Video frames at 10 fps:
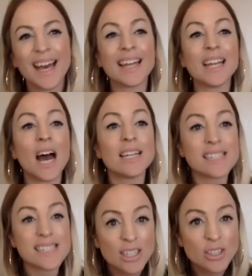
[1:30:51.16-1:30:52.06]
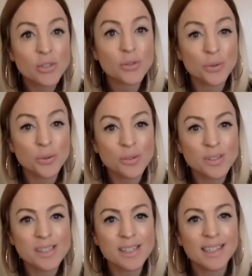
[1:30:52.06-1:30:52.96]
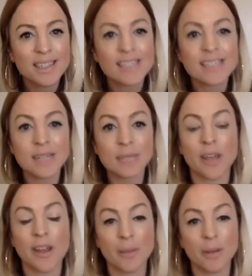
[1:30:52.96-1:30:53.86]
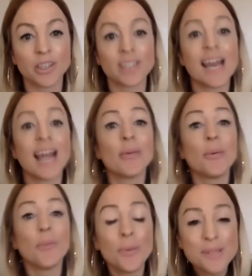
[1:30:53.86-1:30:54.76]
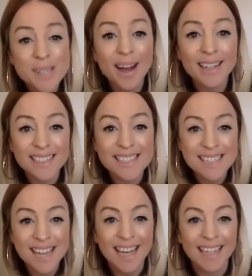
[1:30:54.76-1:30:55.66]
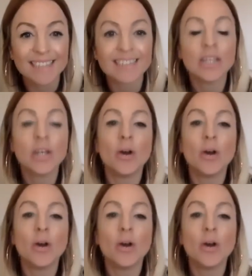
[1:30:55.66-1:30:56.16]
and understand tools to deal with their emotions, and also understand